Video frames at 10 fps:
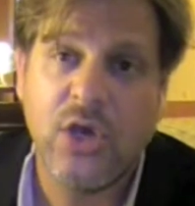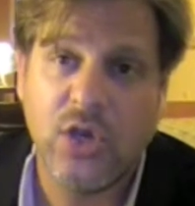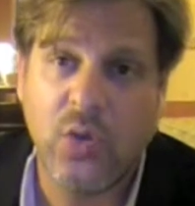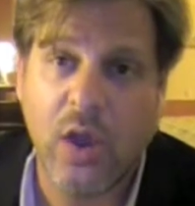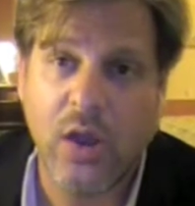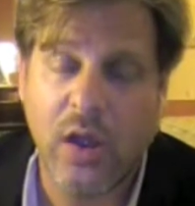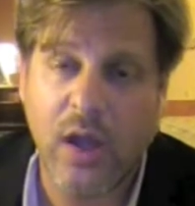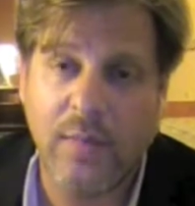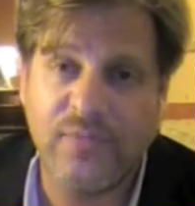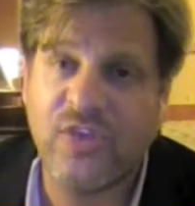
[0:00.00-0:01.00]
who
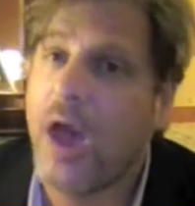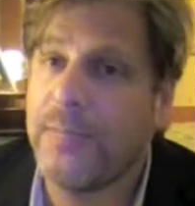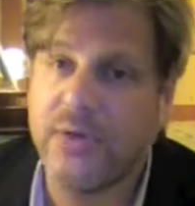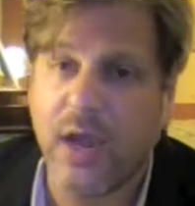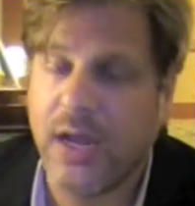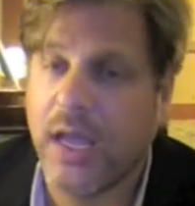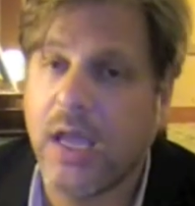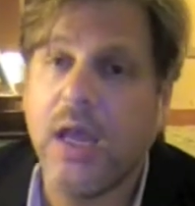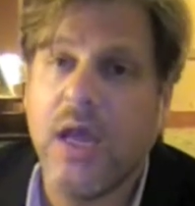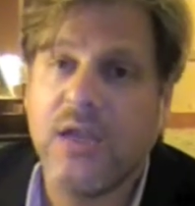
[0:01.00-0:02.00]
are top-lining
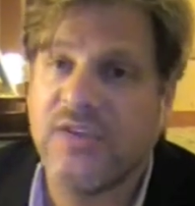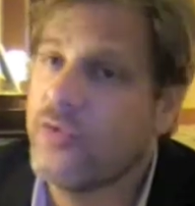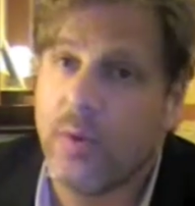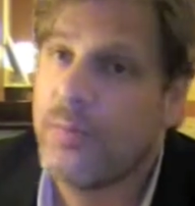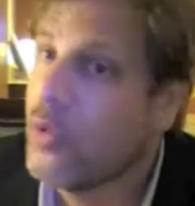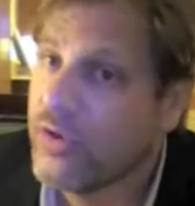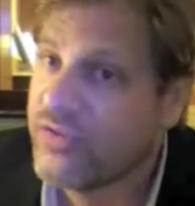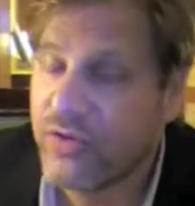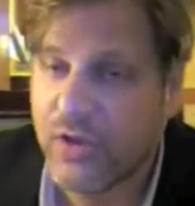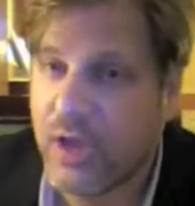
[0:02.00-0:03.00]
different
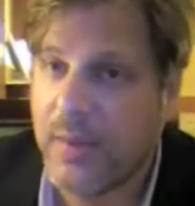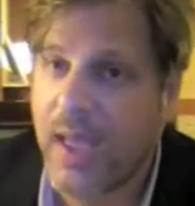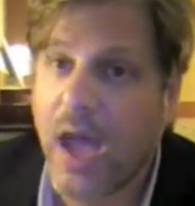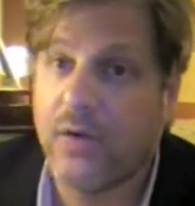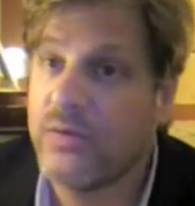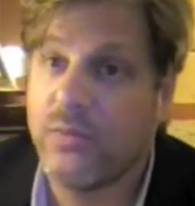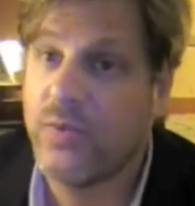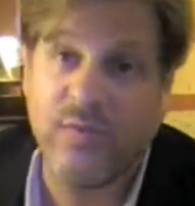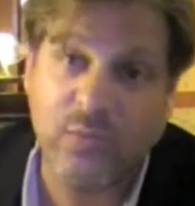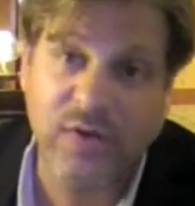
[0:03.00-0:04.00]
reports that are coming out, and
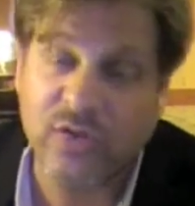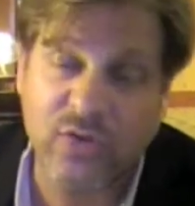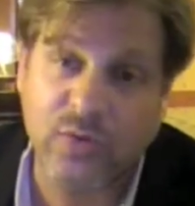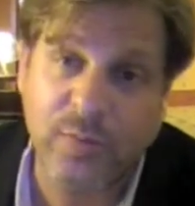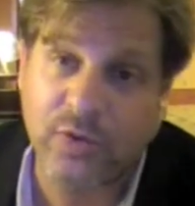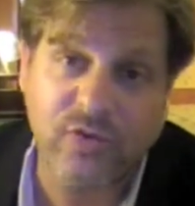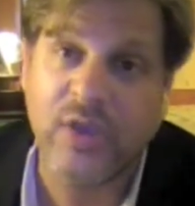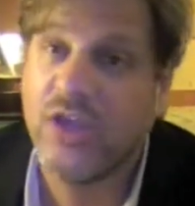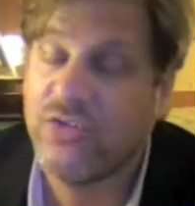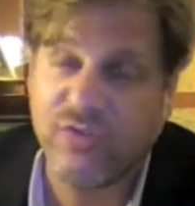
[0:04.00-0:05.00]
whenever those reports are
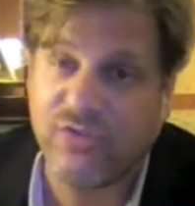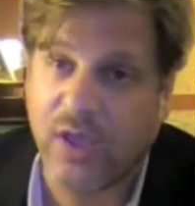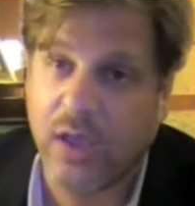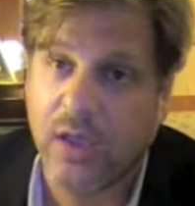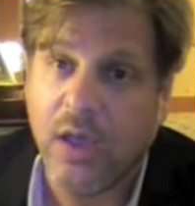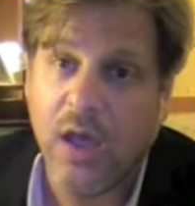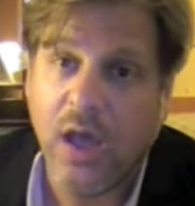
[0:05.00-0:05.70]
interesting,